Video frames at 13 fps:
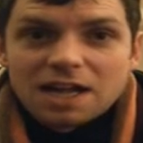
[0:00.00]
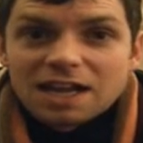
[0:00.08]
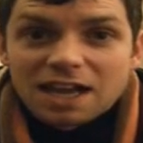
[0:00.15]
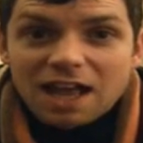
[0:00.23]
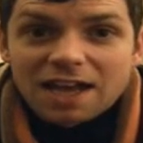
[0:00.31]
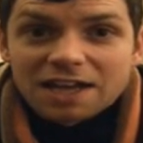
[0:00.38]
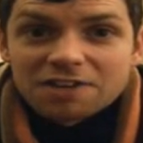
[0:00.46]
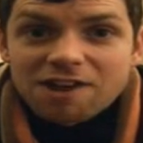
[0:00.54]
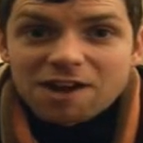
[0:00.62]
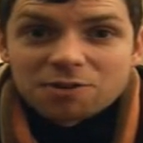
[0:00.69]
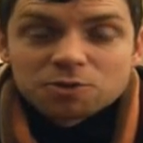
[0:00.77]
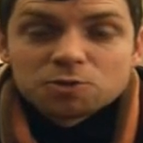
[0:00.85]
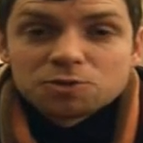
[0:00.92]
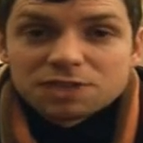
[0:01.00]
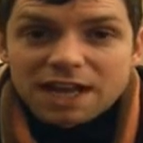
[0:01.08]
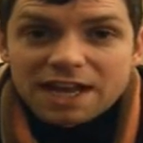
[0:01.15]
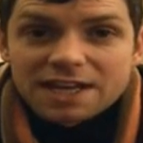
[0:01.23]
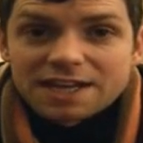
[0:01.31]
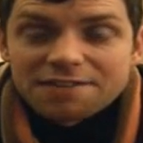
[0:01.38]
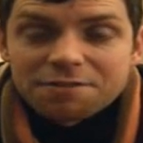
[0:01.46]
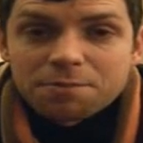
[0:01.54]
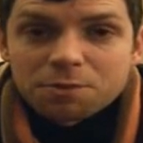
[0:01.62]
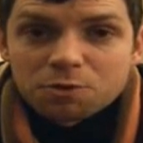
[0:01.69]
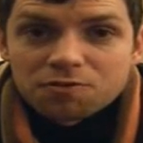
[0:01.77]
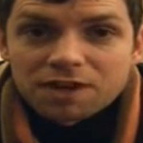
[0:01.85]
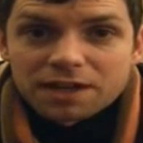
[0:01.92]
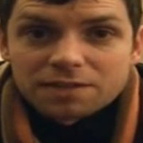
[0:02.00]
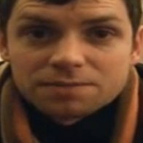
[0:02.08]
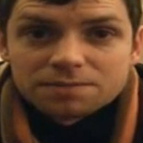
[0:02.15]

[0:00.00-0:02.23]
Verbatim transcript: lying around all day and never moving,